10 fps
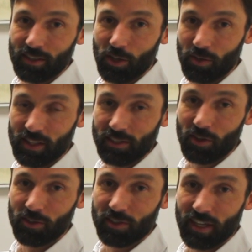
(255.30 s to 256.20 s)
go to these
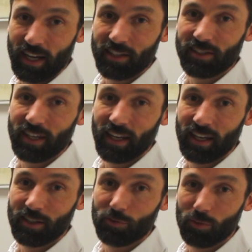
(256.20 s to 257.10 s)
donor sites
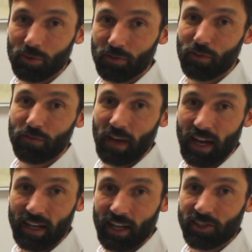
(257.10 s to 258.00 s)
and remove the
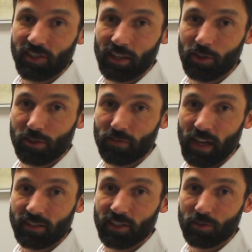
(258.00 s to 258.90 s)
fat, isolate those
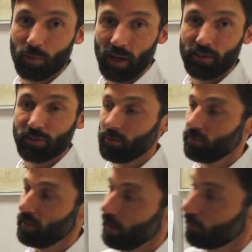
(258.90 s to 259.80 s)
fat cells. We'll have some
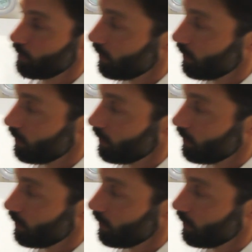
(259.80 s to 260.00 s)
fat for